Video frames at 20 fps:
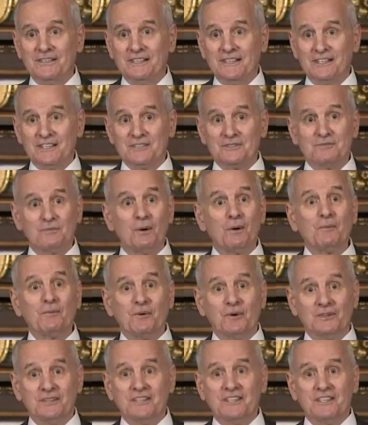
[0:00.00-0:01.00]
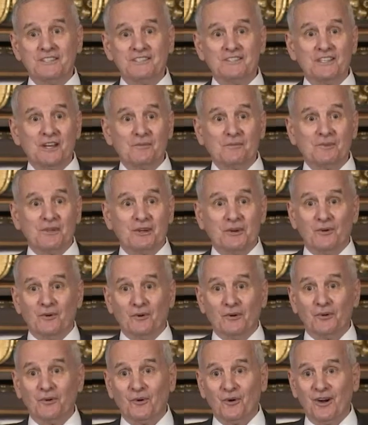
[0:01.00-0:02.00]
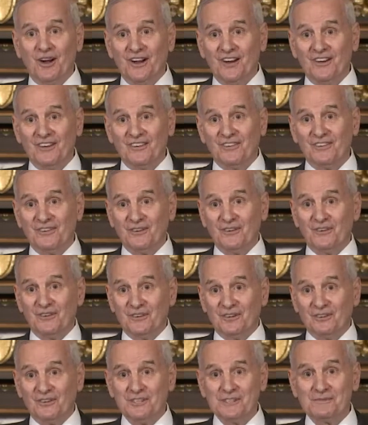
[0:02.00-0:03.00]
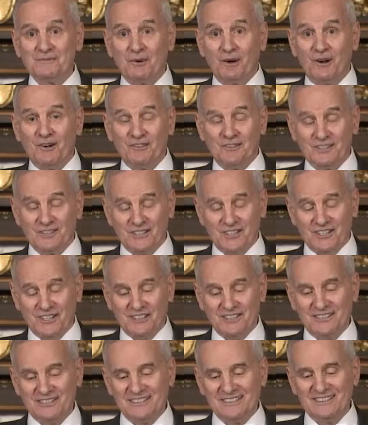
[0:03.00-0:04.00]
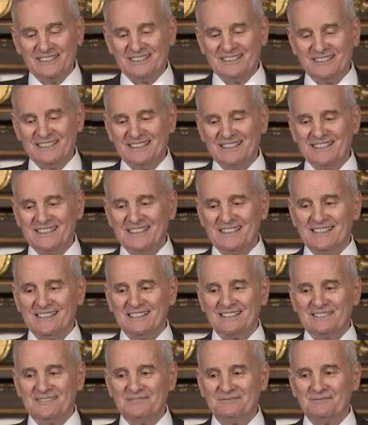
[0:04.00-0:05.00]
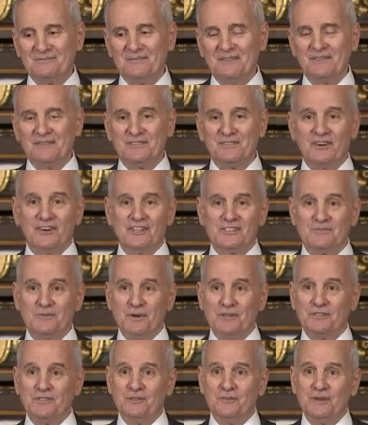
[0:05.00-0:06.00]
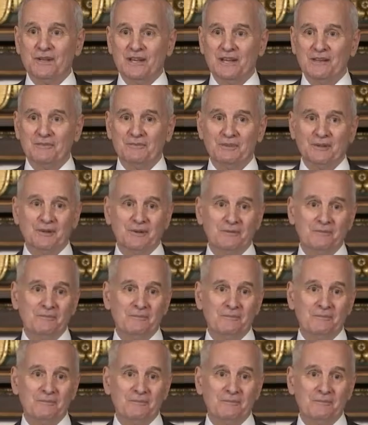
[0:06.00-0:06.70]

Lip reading: His Boompa did something worthwhile for at least part of his life. It was very special to me to have him there.